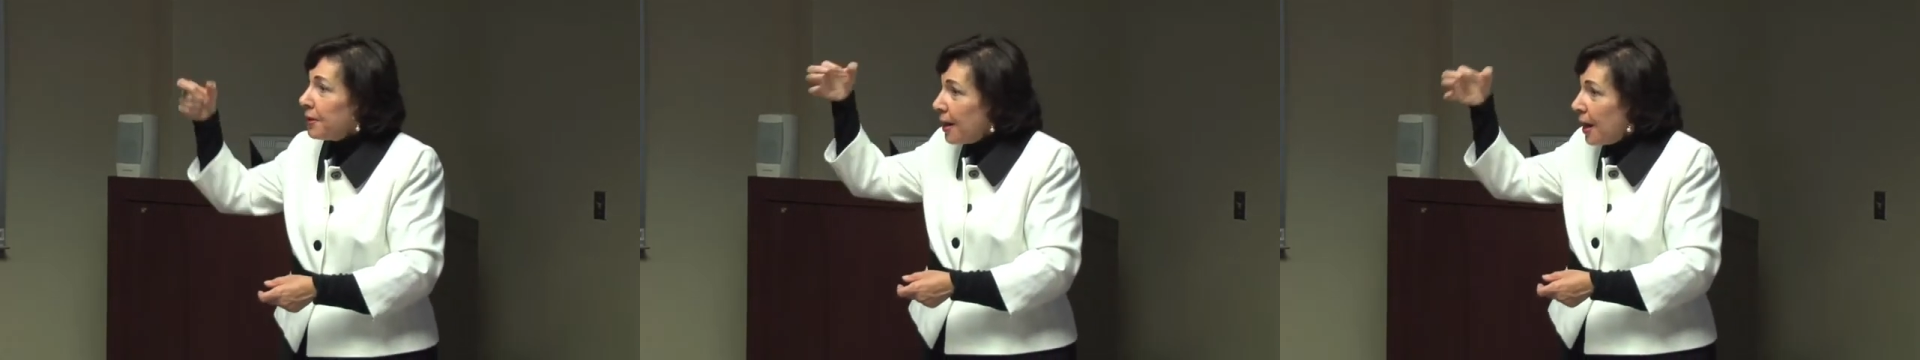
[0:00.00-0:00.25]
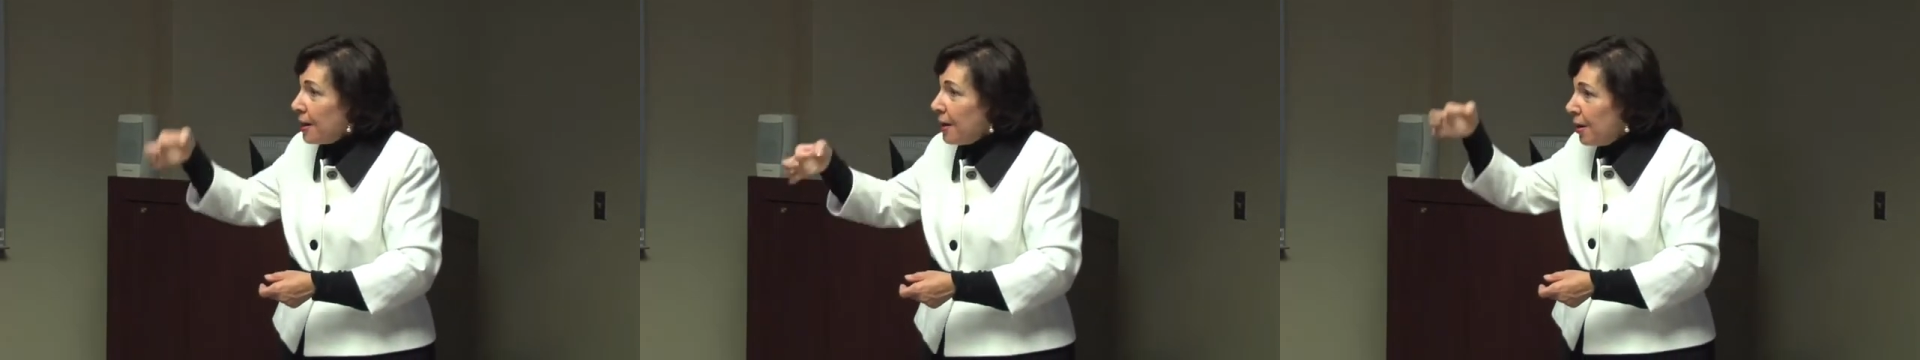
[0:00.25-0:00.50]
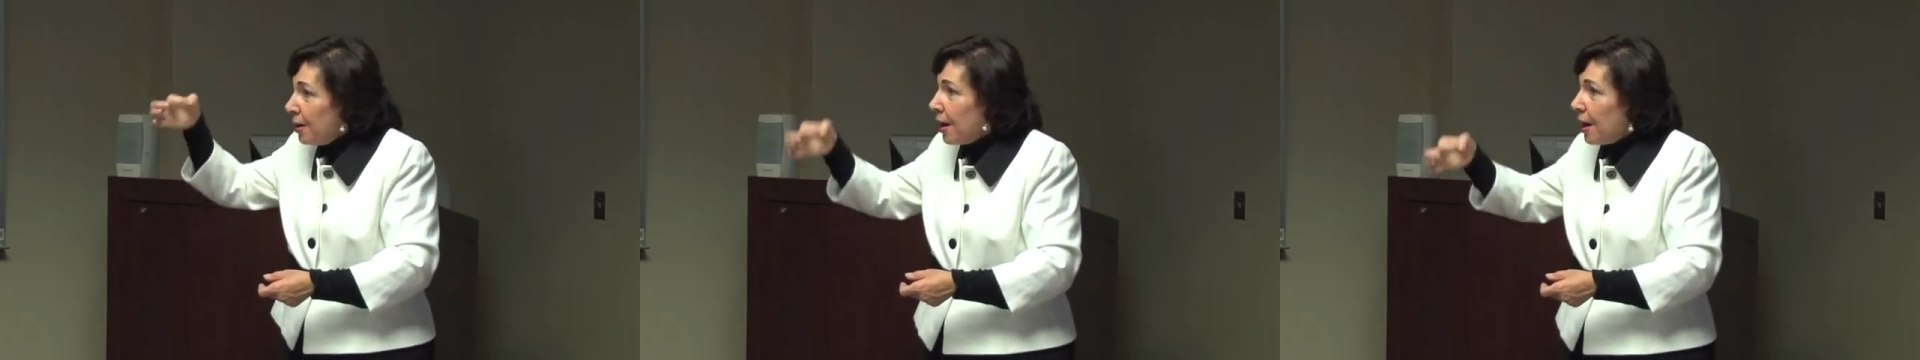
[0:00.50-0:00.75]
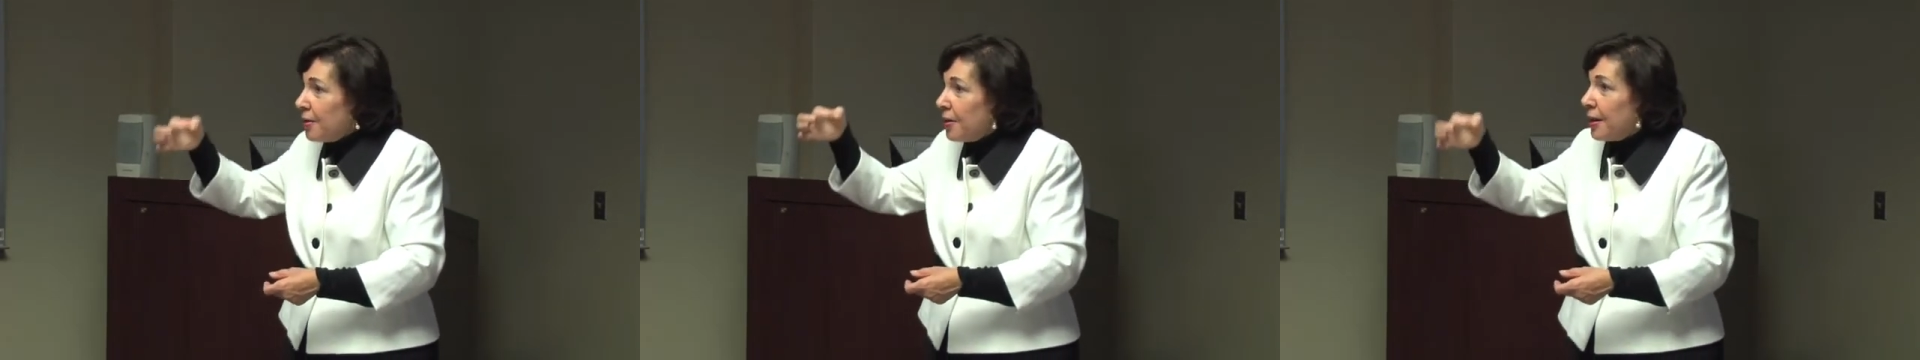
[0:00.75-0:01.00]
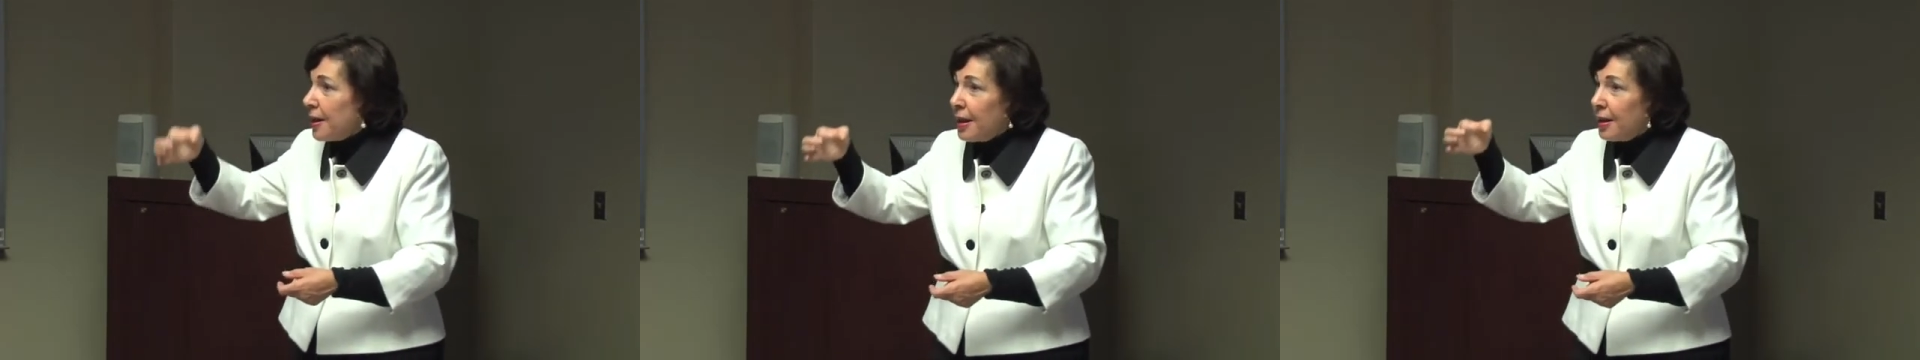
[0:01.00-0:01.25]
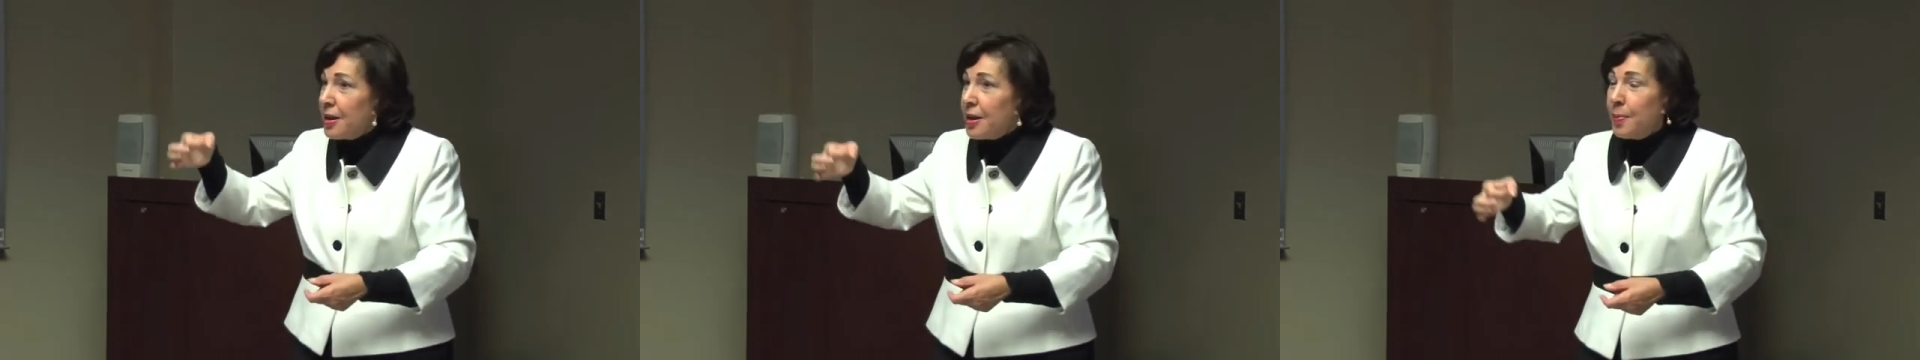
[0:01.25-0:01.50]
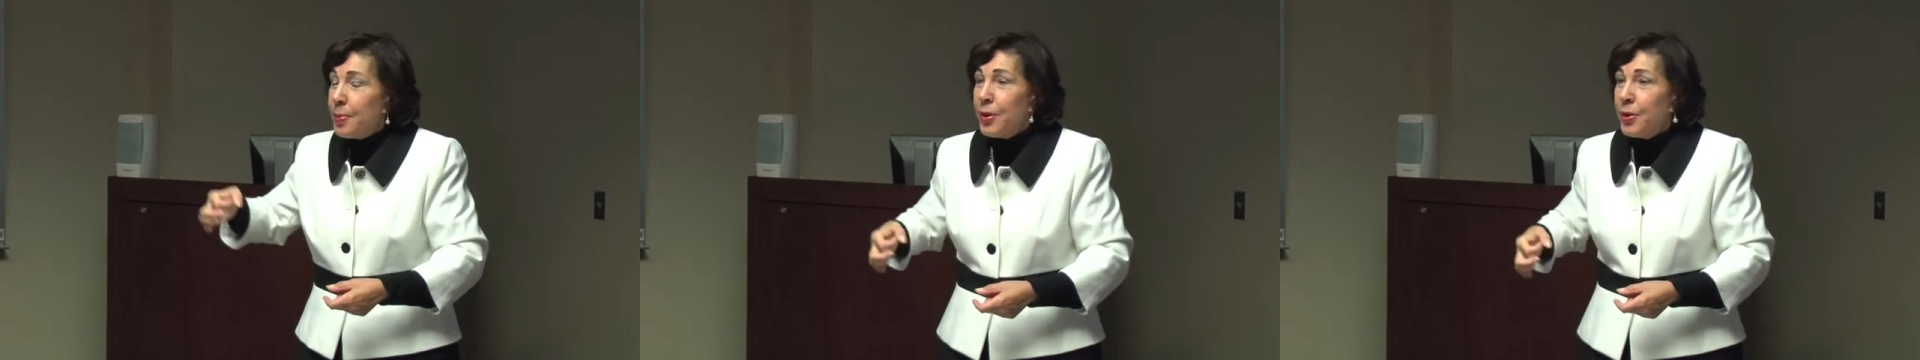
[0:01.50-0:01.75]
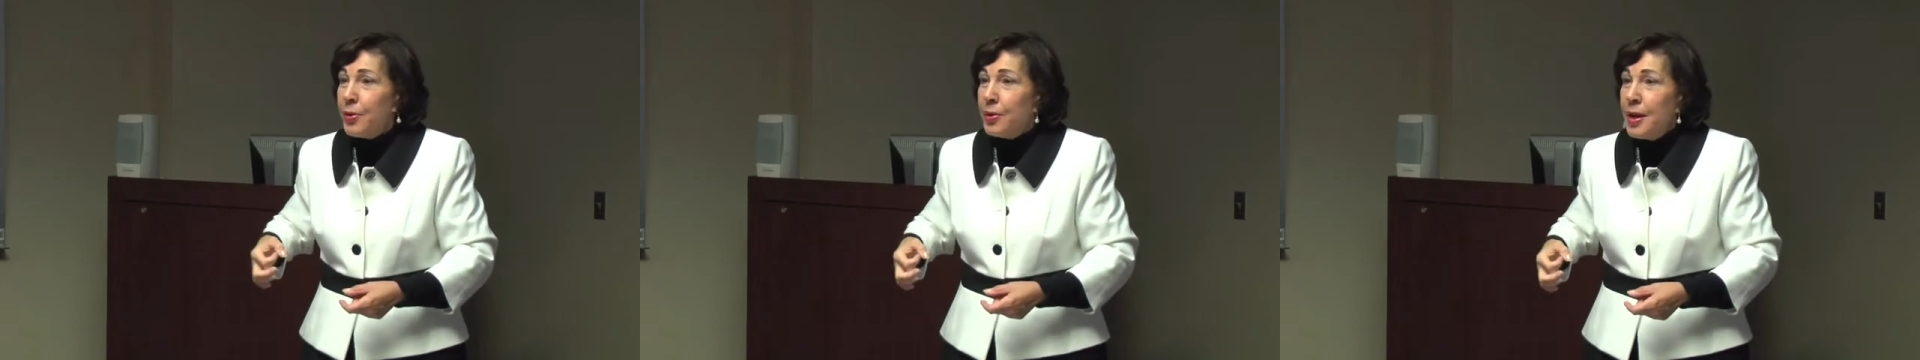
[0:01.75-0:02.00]
that he hung on the helium
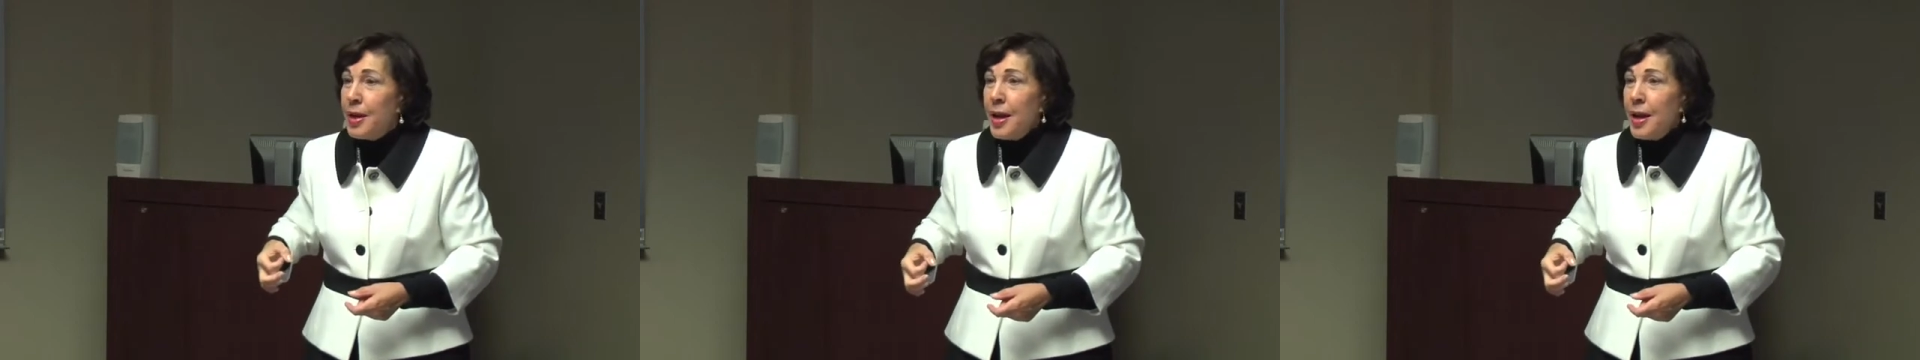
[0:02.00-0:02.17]
balloon.